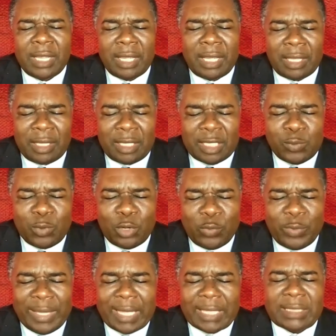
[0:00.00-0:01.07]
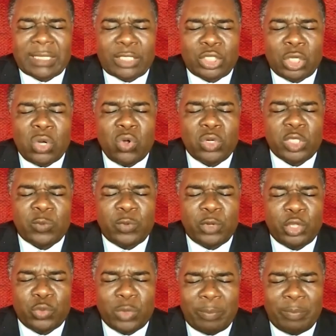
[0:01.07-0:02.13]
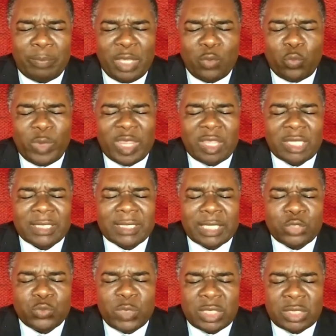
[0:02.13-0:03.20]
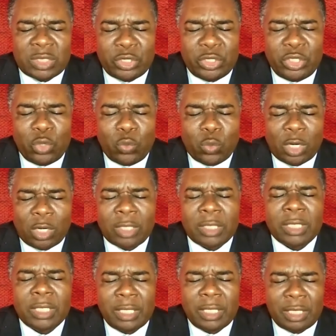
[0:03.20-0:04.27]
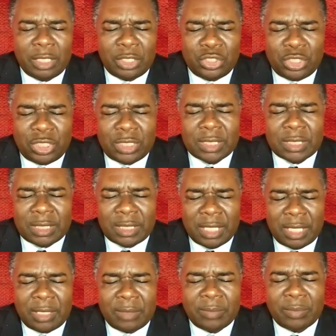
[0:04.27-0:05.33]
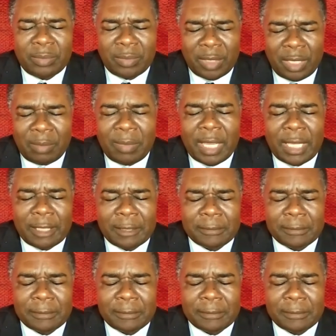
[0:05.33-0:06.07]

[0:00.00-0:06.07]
At this morning, we ask that your Holy Spirit will be with us as we study your word. In Jesus' name, amen.